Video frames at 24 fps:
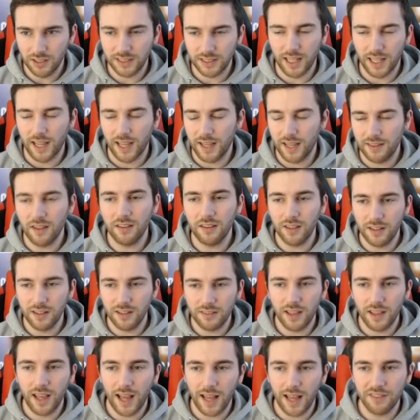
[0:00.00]
Yeah, it does.
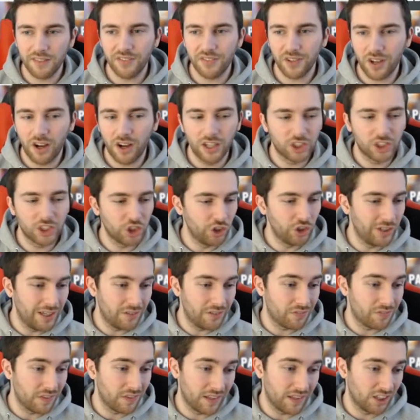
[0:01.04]
It, it has the cards you
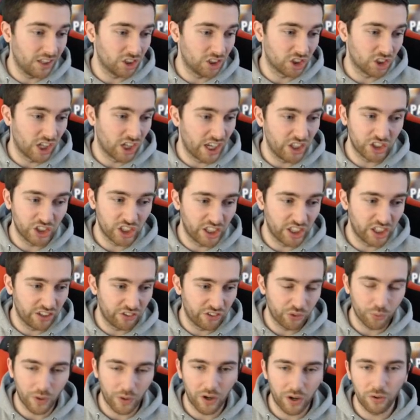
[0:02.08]
need for the exchange in here
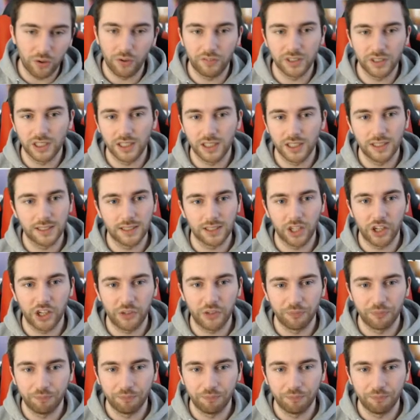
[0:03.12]
as well, obviously. So,